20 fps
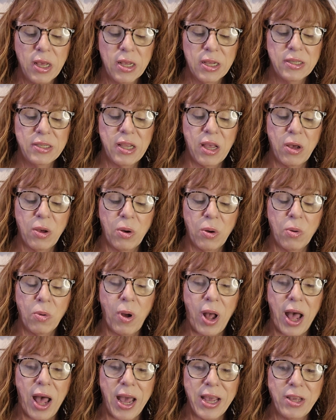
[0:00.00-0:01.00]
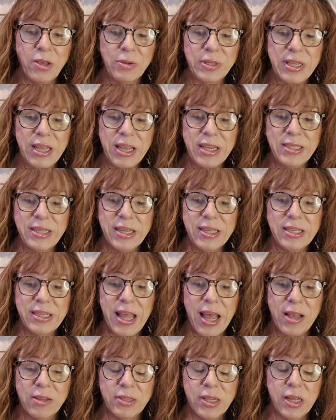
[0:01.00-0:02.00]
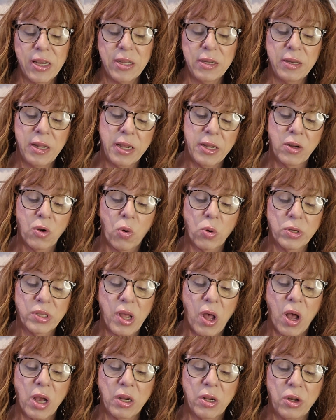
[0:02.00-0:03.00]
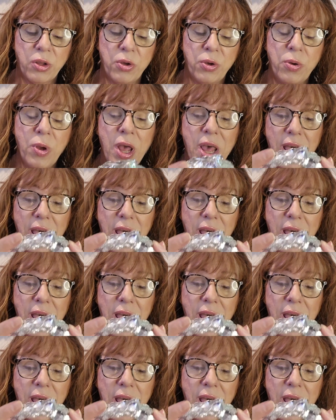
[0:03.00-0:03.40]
so I used E6000 and of course hot glue.